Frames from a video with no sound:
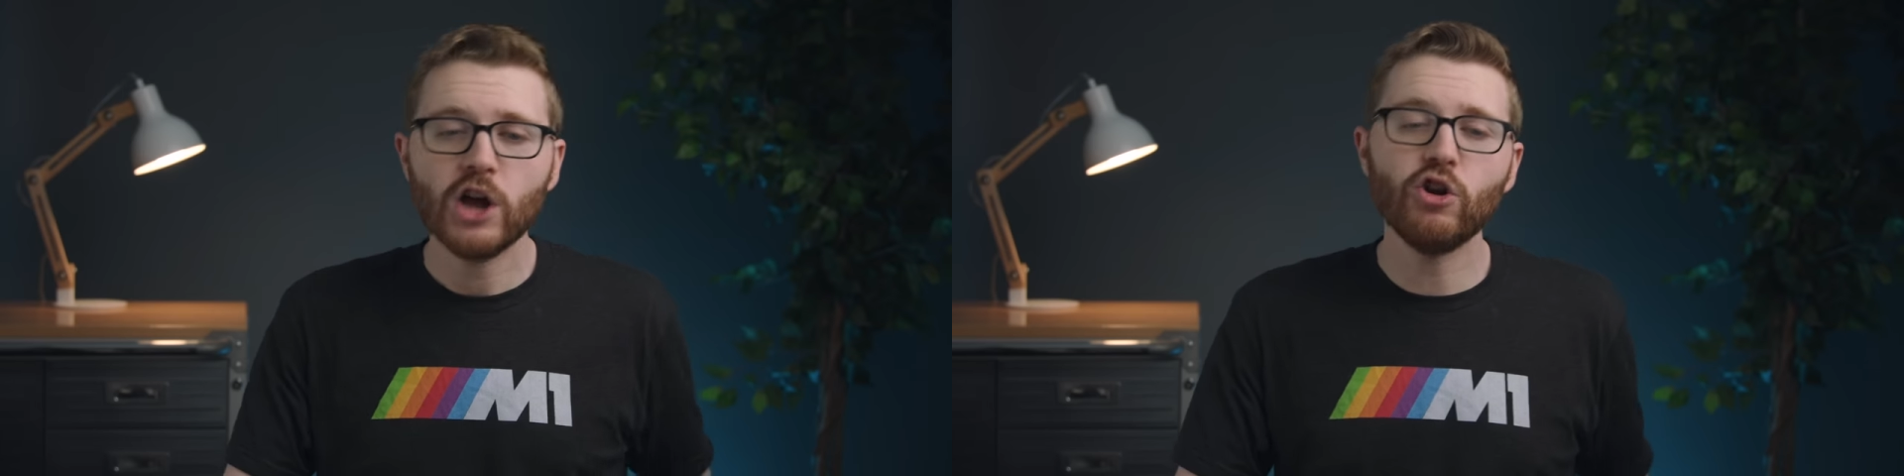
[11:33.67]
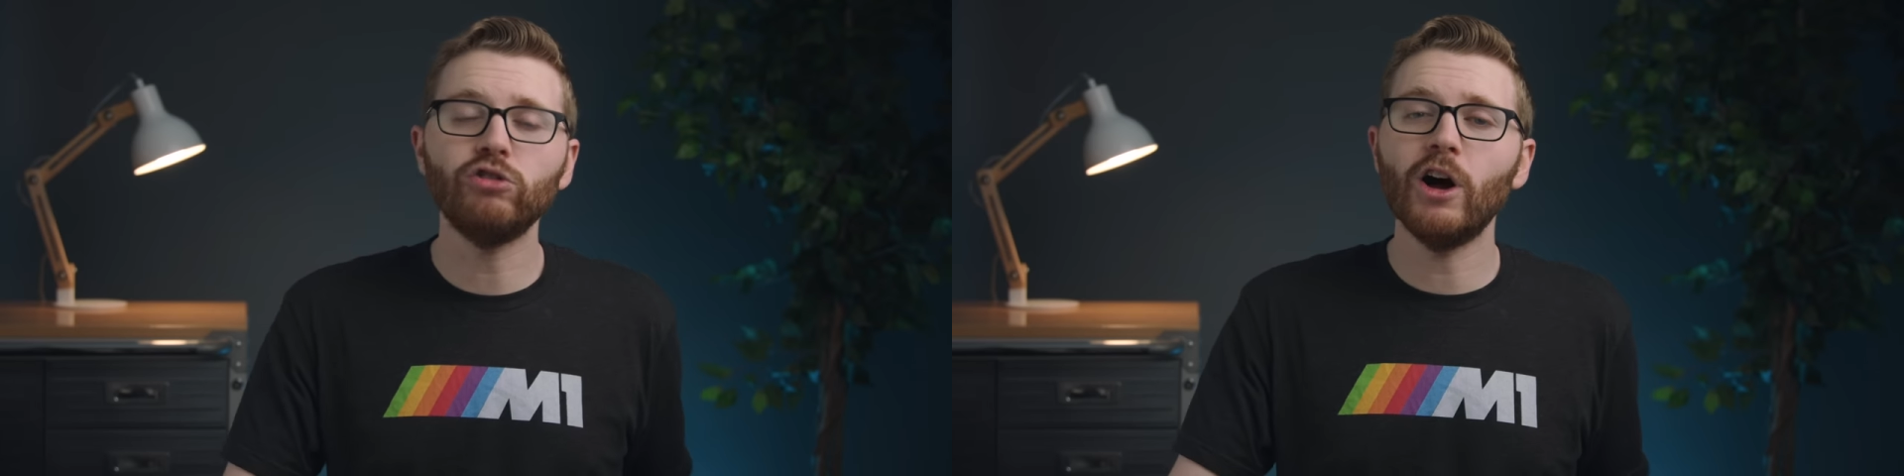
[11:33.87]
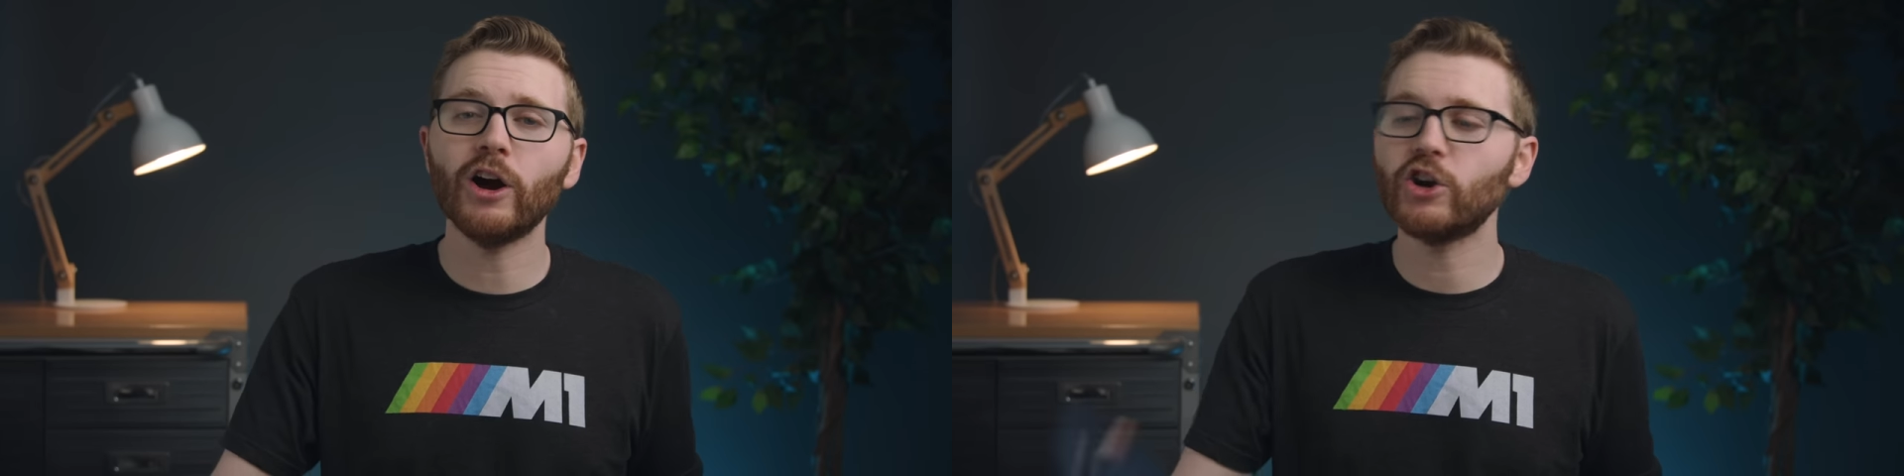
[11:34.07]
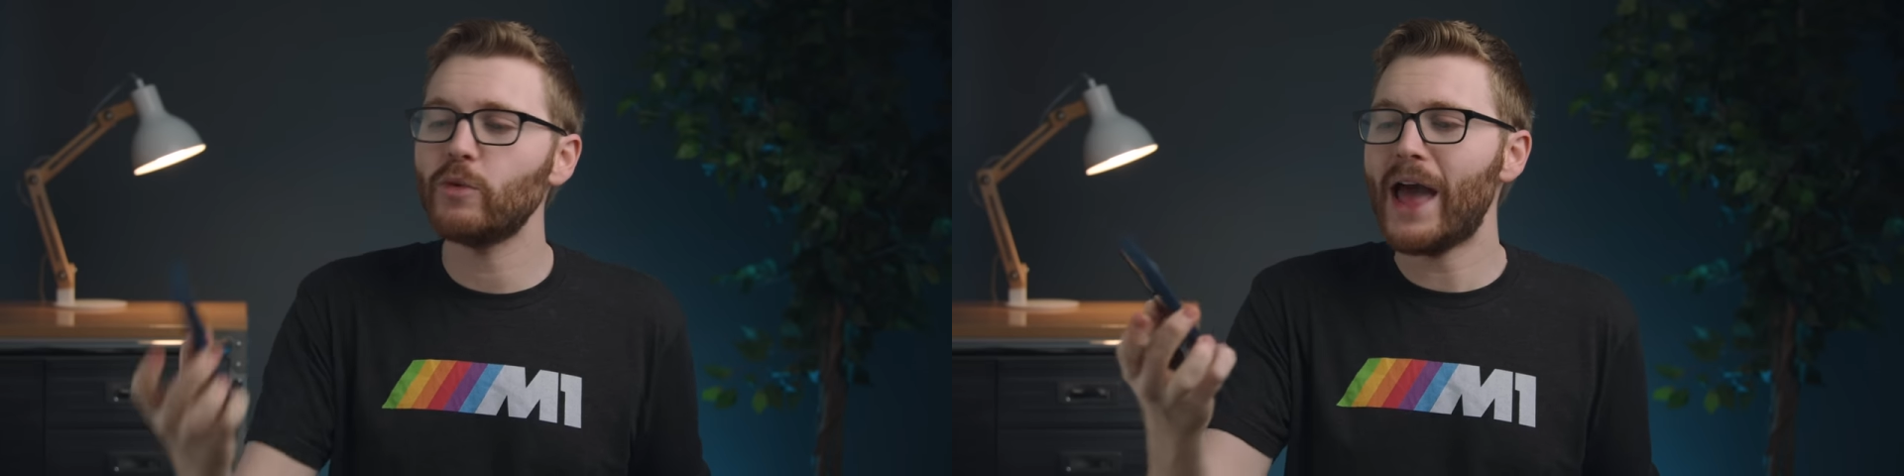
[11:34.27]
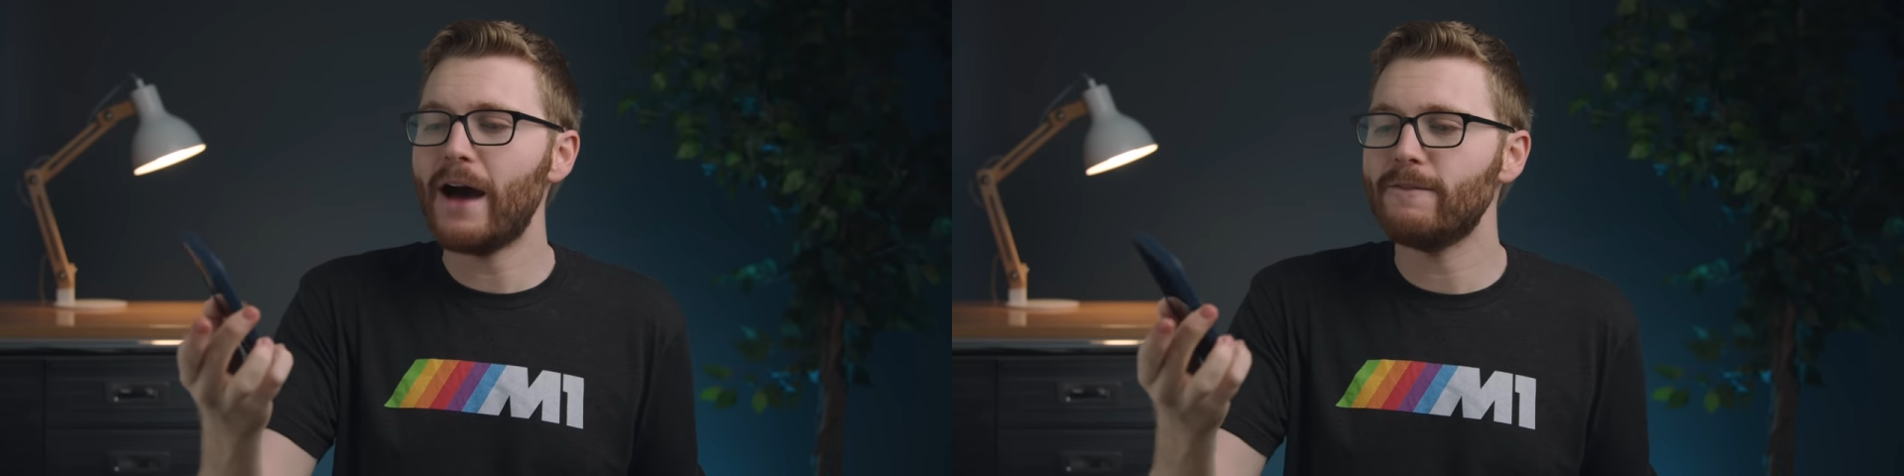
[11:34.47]
no longer do
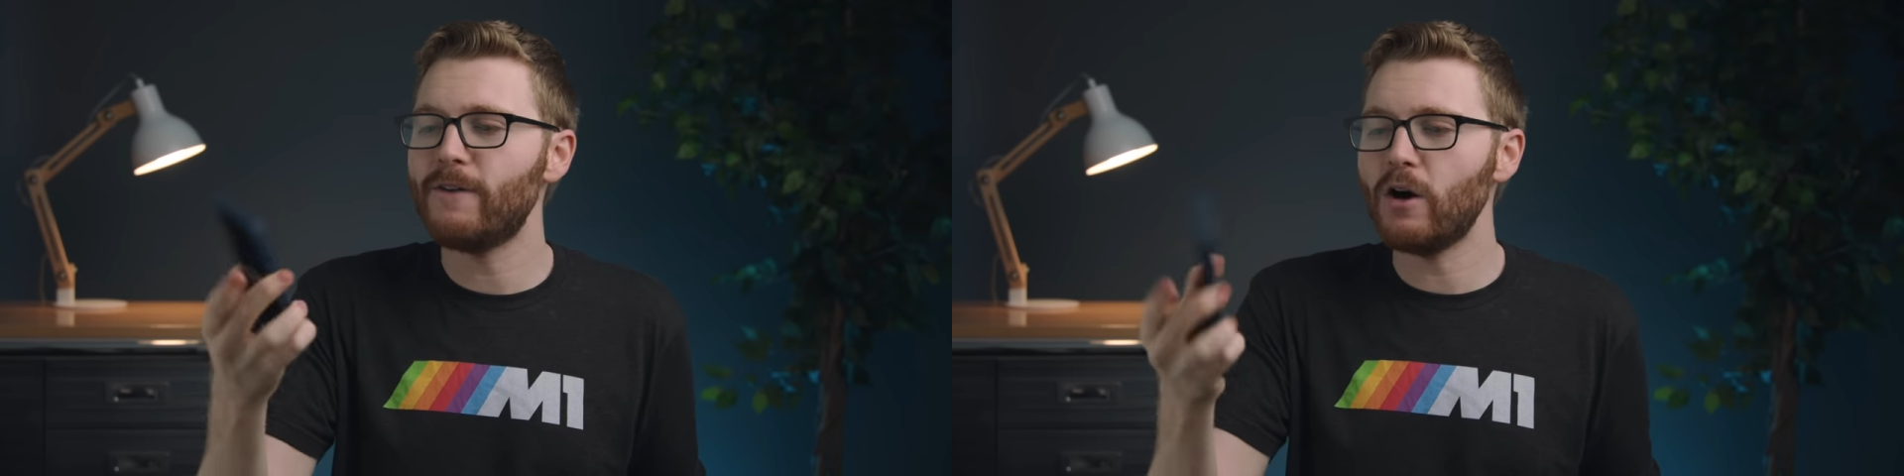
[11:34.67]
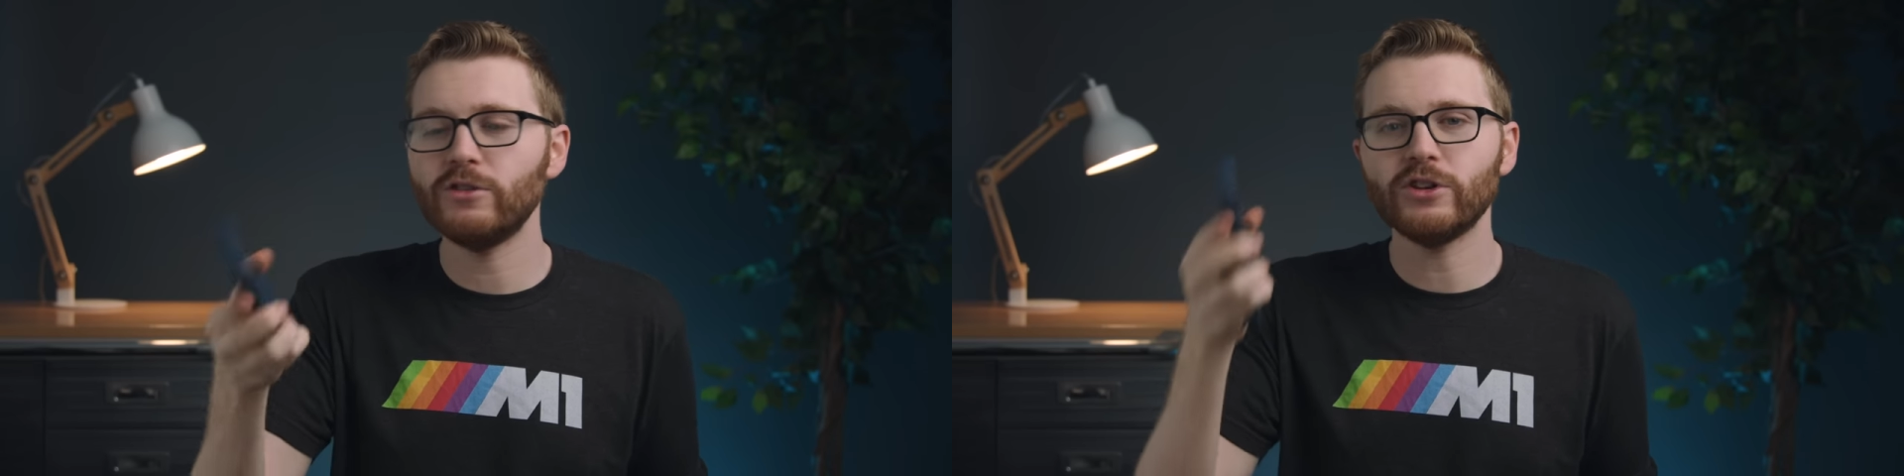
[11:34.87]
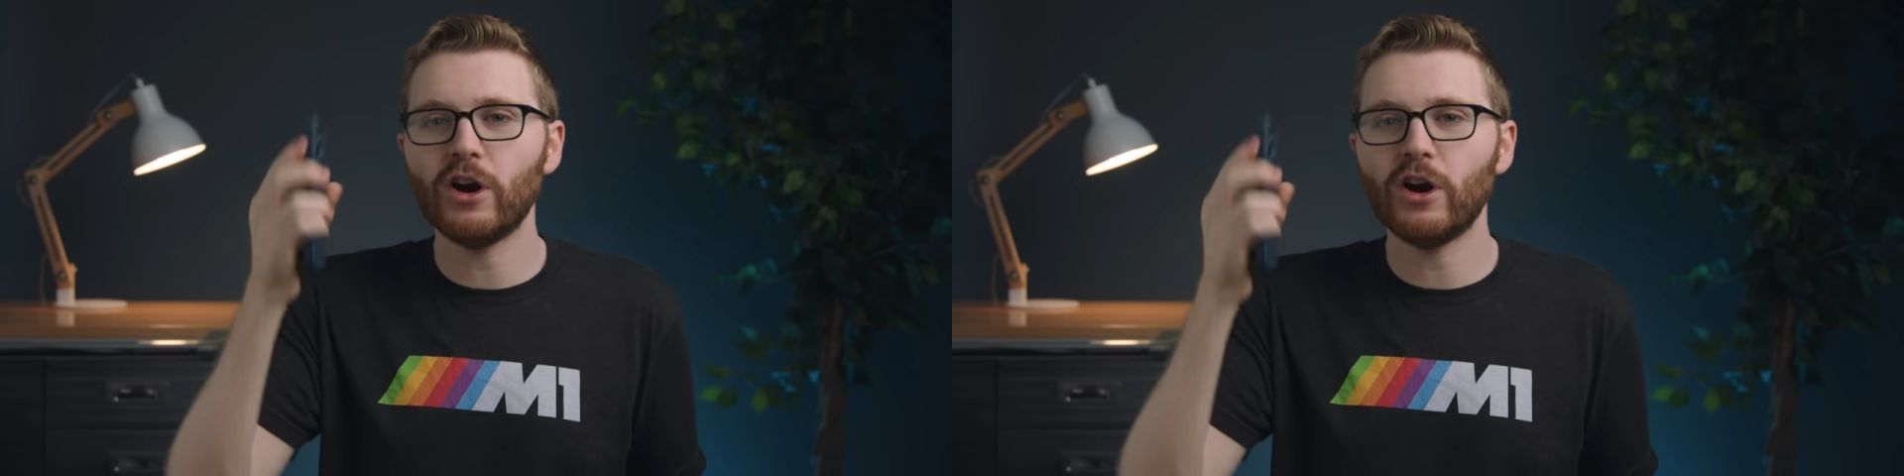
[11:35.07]
we have phones in